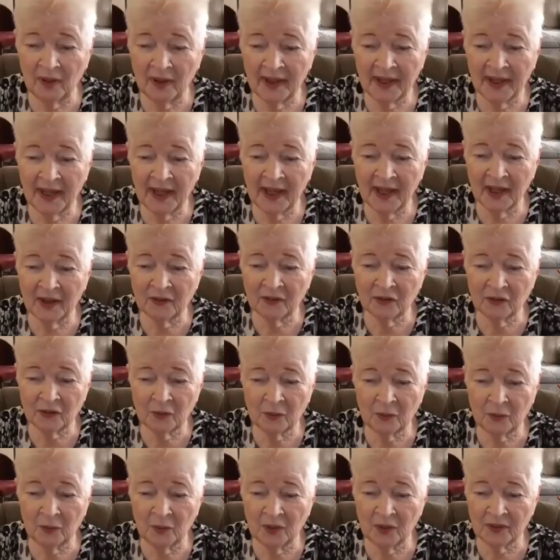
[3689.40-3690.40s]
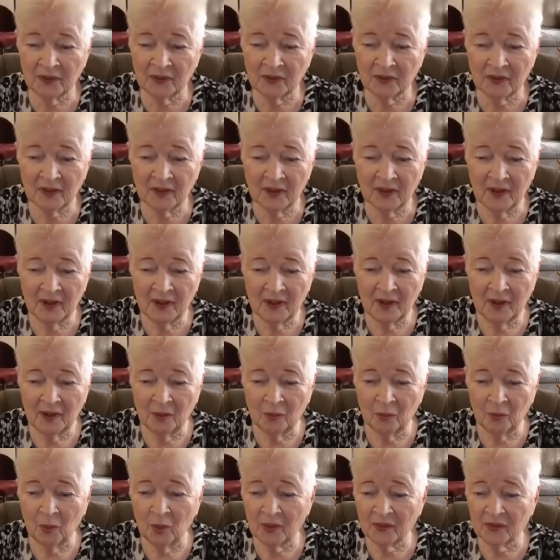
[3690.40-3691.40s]
I ask what's
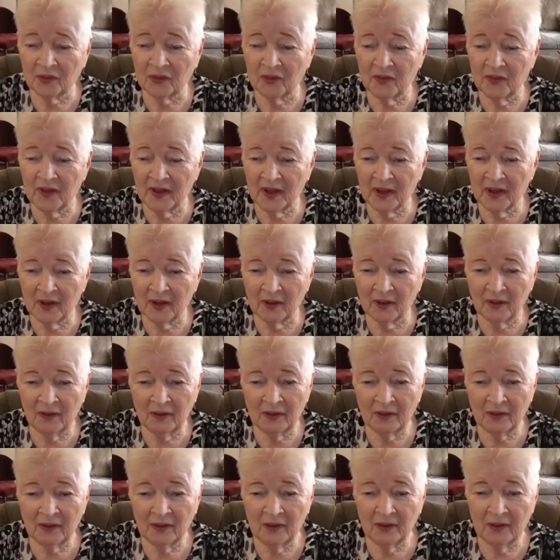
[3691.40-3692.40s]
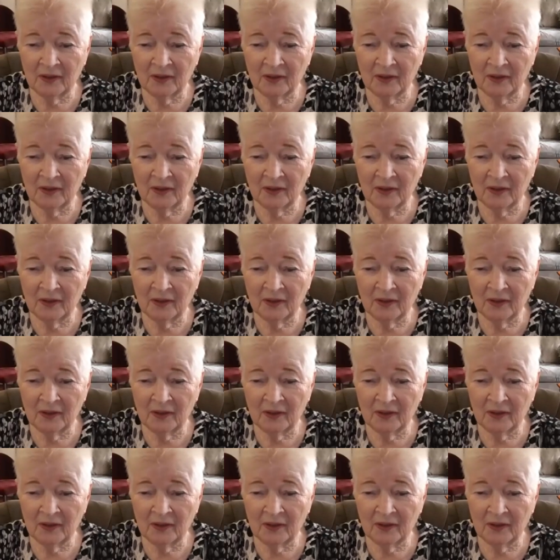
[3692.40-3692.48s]
there.